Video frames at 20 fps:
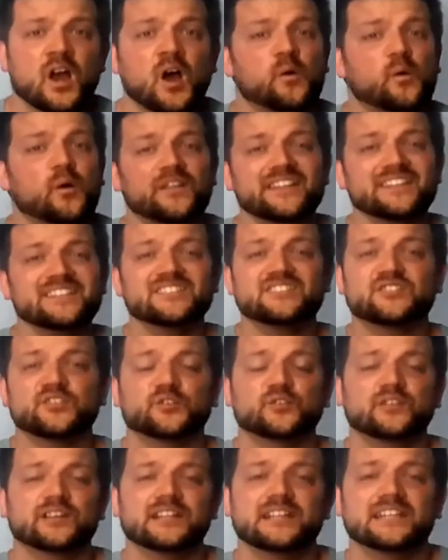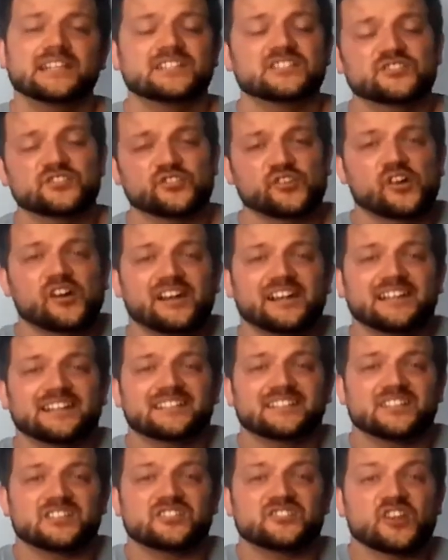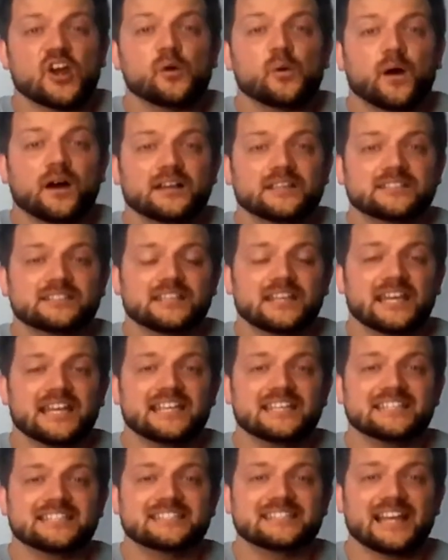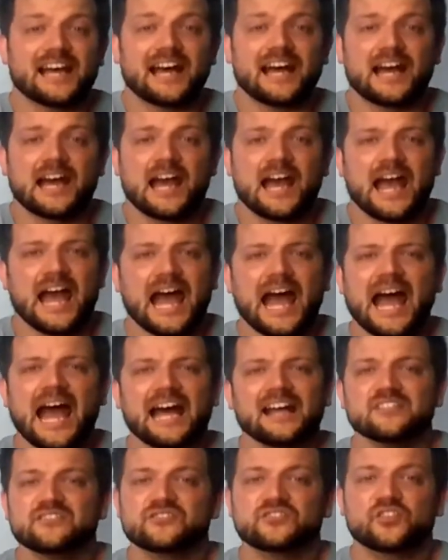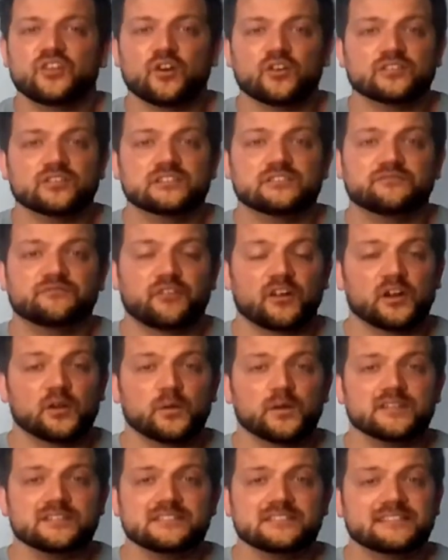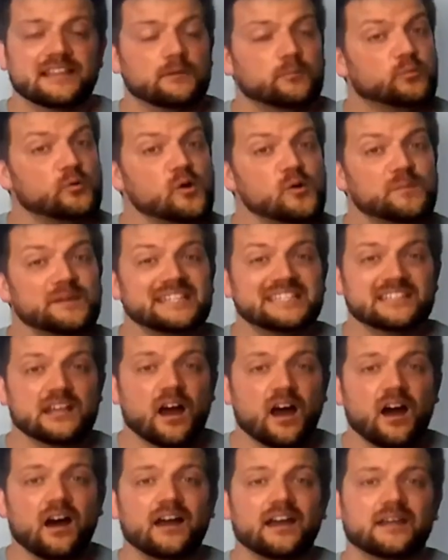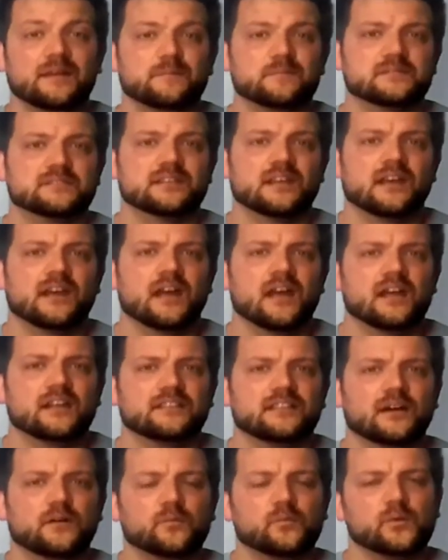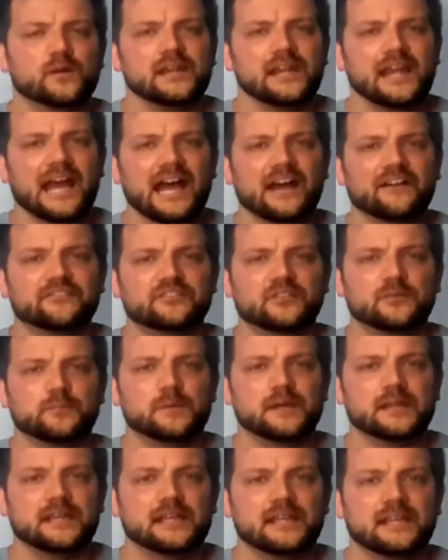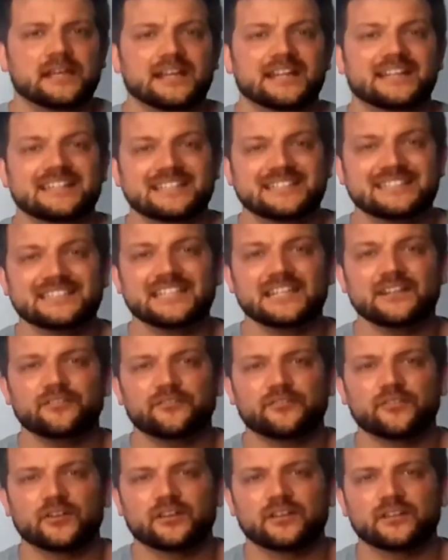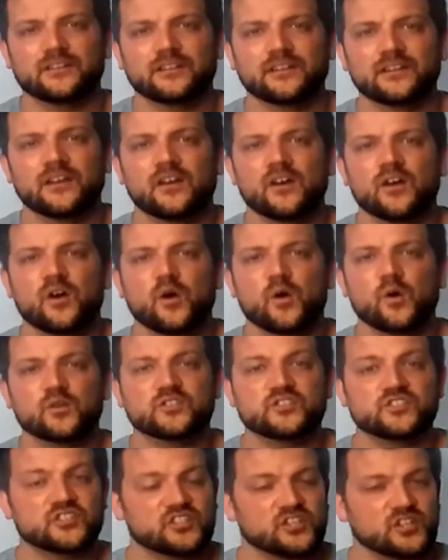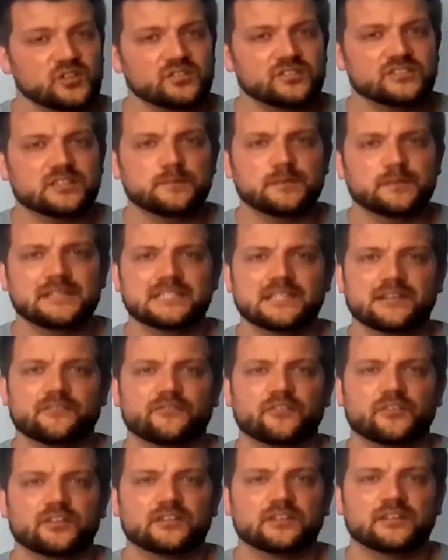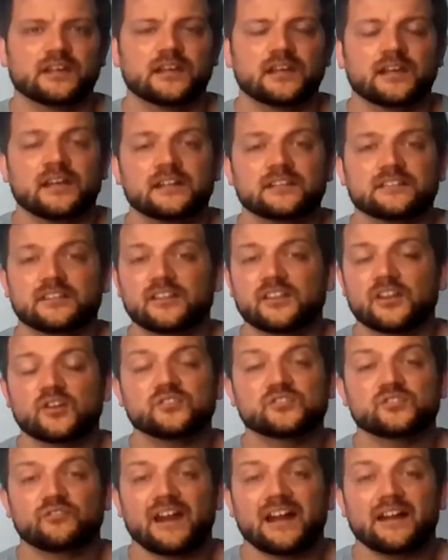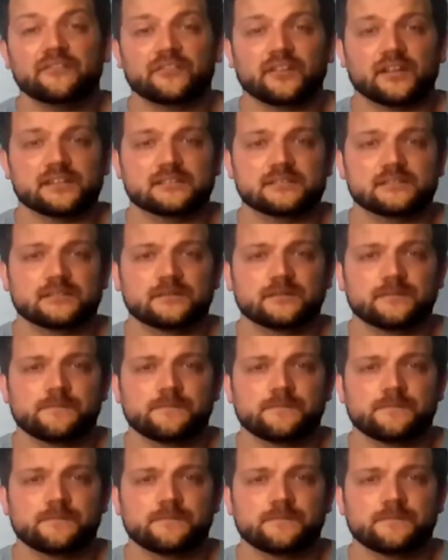What this story is trying to show us is that as God's followers, there will be times that we have to be different or choose to be different to those around us.